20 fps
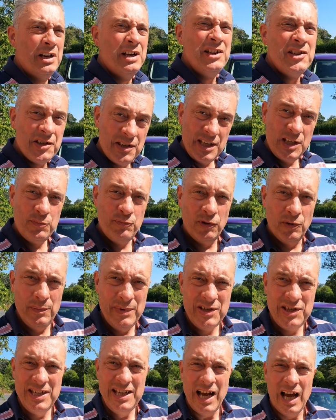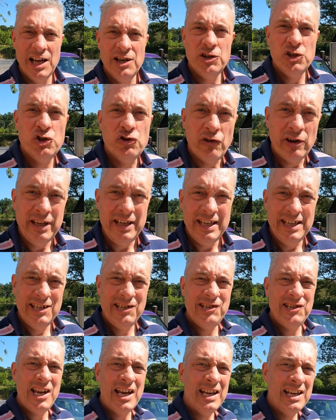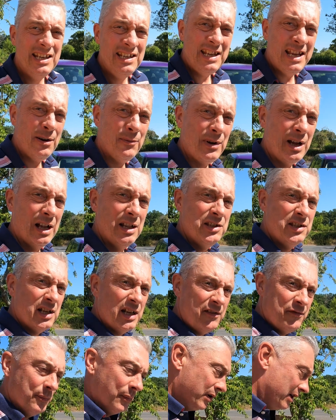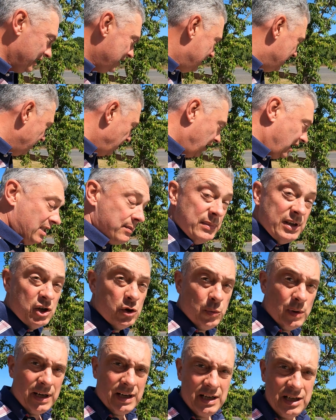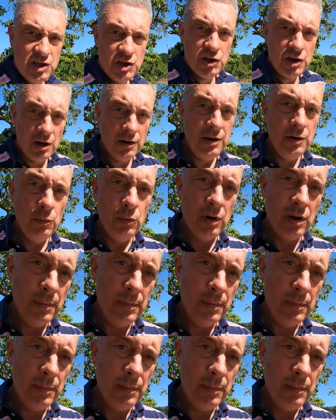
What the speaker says: So this problem is the under tray is sagging down underneath my car. Let me quickly show you what I